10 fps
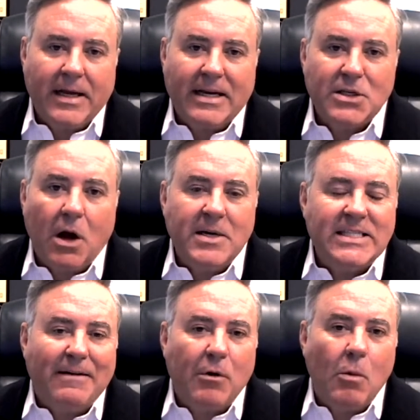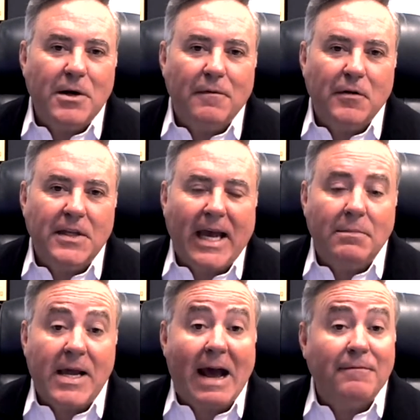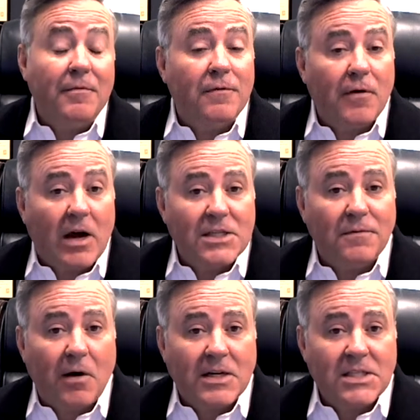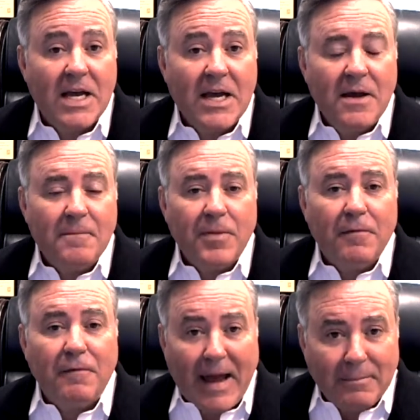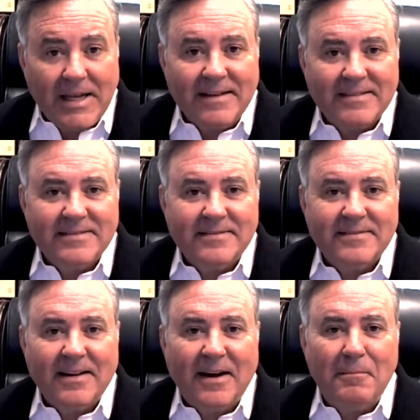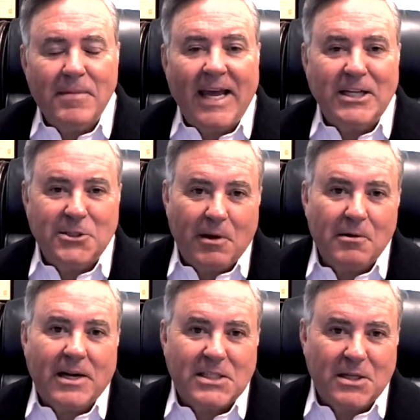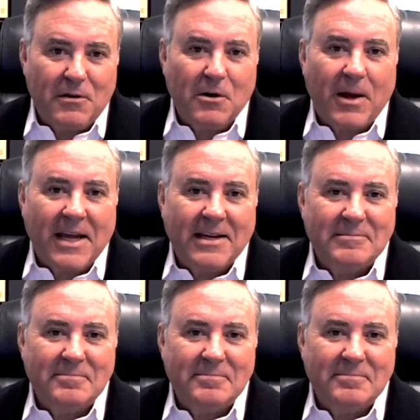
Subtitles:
As always, have a wonderful day. On behalf of the Fross and Fross family, enjoy the rest of your week.